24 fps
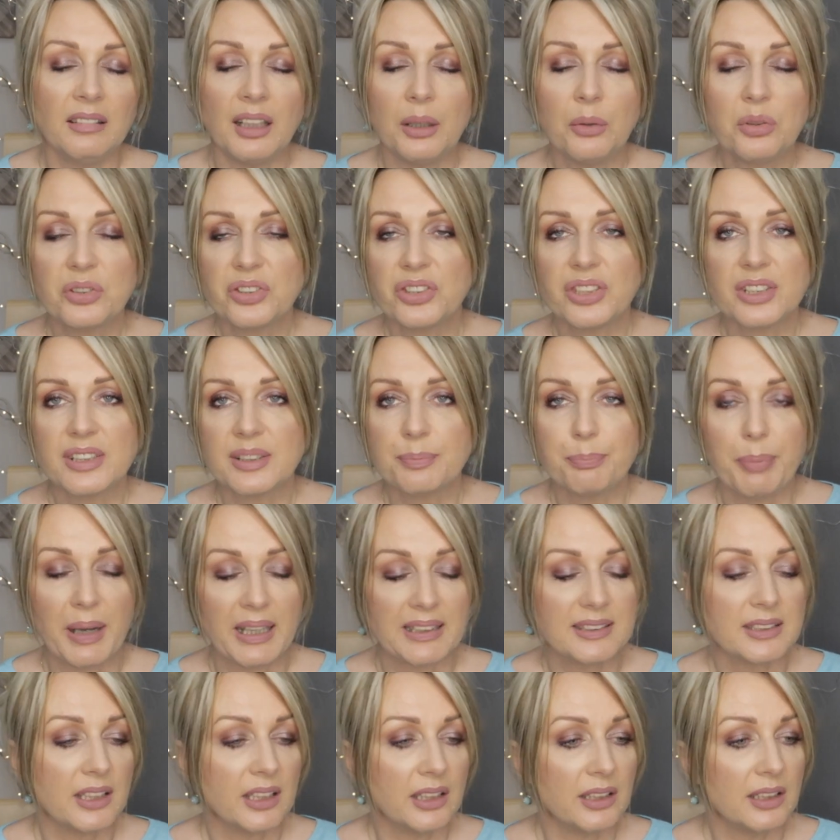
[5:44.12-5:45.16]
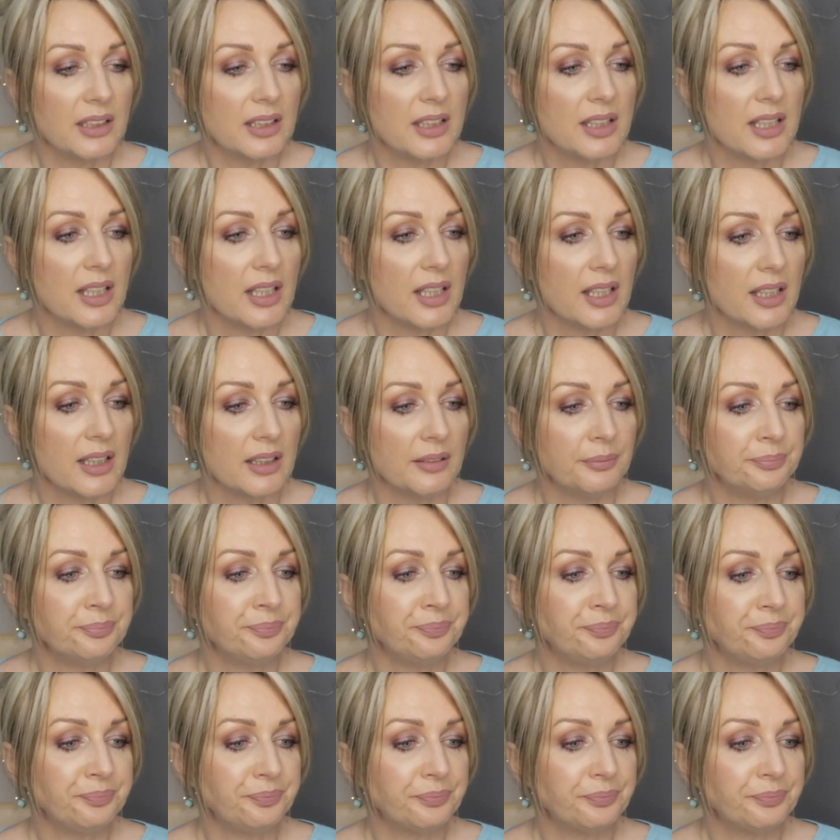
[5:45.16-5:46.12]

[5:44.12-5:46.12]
I was just passing the